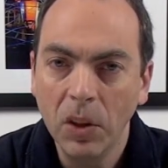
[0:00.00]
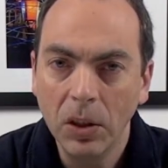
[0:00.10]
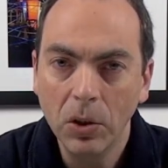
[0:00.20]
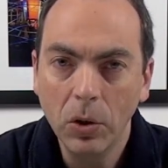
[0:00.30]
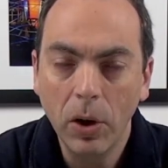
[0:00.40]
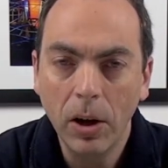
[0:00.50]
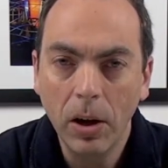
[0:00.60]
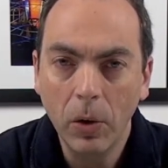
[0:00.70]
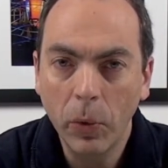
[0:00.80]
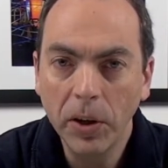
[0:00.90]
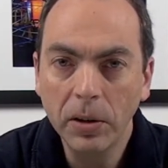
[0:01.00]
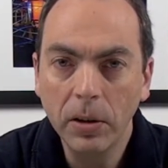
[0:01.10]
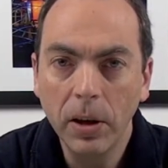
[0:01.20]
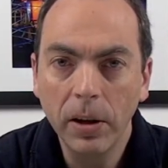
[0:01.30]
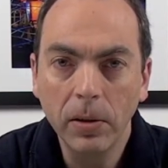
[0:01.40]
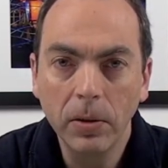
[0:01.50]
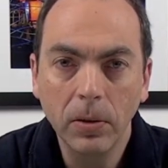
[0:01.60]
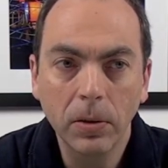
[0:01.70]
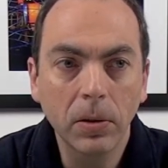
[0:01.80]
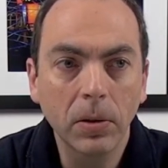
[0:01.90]
So I went there,
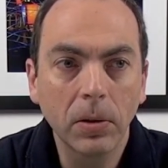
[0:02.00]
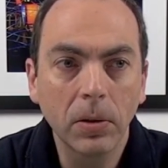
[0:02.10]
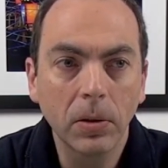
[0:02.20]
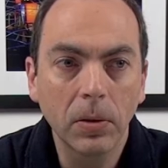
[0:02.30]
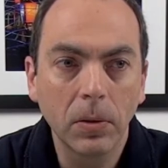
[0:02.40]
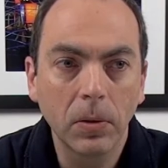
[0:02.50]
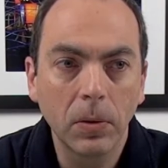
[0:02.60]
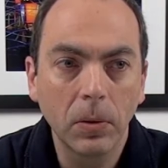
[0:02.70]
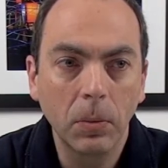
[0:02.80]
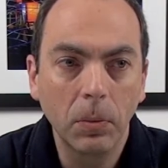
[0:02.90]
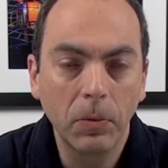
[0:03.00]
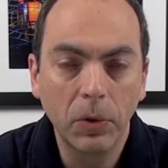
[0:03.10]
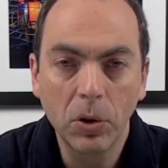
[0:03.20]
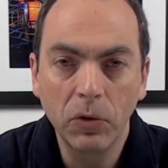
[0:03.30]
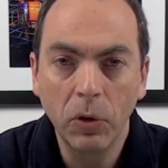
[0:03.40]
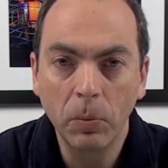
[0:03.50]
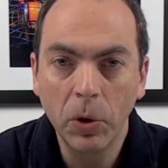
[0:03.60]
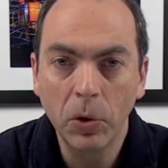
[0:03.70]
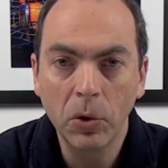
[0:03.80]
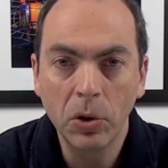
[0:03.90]
first of all
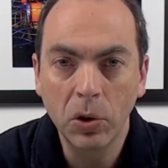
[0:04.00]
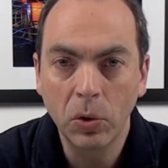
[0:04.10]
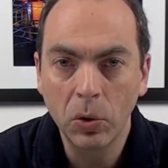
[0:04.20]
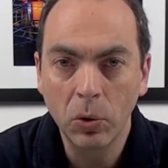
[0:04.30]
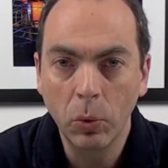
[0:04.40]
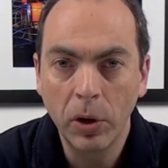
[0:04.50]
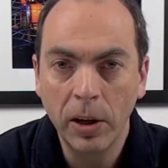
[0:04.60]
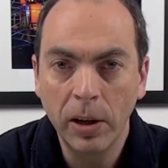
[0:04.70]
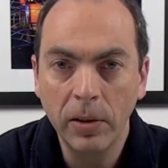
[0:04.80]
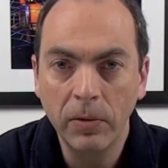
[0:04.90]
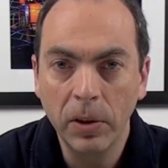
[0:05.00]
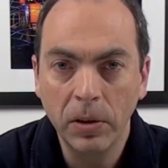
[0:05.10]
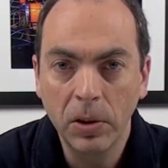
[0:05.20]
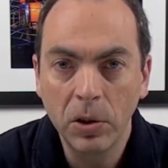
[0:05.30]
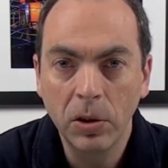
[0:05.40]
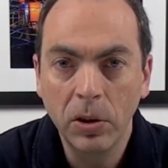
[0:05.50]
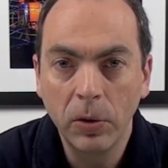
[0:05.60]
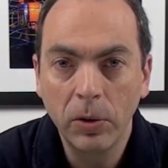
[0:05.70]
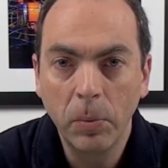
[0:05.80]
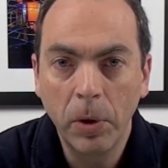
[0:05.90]
because it's close to where I live and it's the
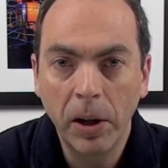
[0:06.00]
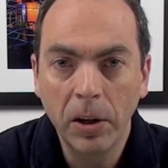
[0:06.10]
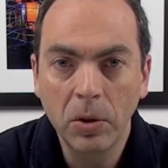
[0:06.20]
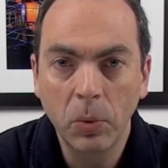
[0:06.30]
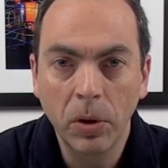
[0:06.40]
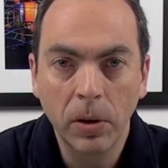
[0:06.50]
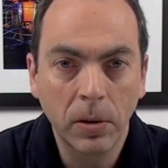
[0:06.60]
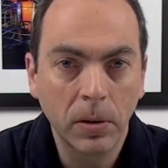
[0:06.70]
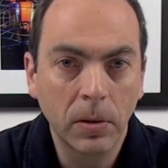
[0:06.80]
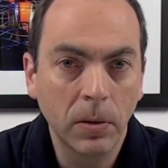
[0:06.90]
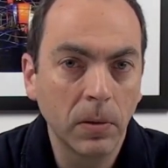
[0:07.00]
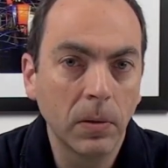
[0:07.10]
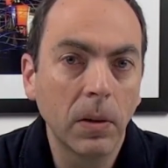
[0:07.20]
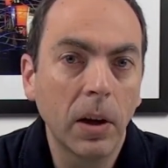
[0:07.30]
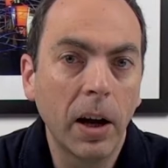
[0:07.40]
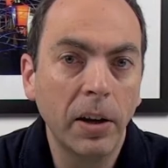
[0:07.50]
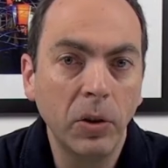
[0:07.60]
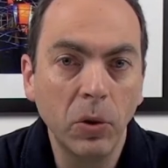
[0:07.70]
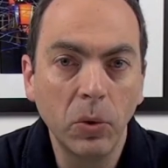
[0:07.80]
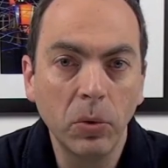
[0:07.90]
only place where I
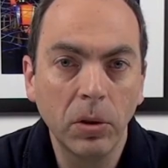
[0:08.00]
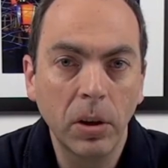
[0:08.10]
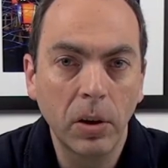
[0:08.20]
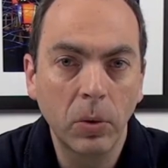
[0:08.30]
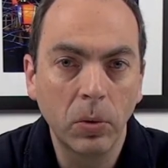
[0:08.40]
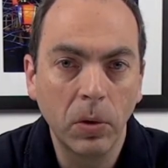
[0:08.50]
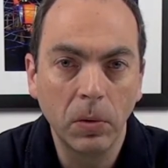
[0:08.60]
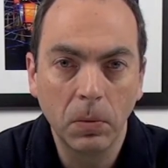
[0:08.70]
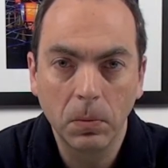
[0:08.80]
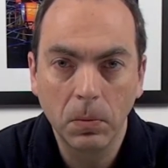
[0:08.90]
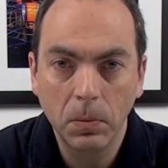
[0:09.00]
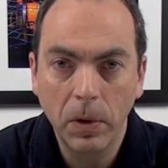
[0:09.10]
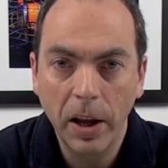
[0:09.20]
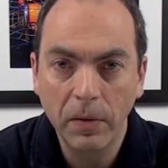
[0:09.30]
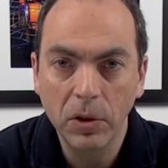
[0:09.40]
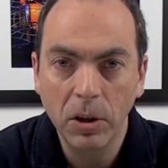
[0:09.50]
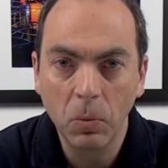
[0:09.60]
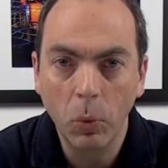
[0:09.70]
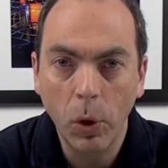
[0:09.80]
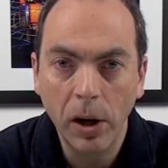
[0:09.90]
knew that I could have
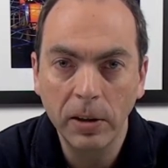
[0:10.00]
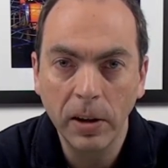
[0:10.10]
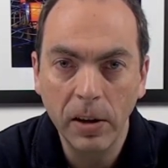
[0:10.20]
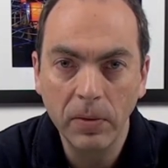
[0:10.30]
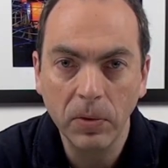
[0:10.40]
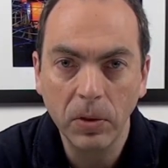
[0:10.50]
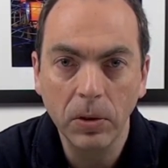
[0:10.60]
some wildlife,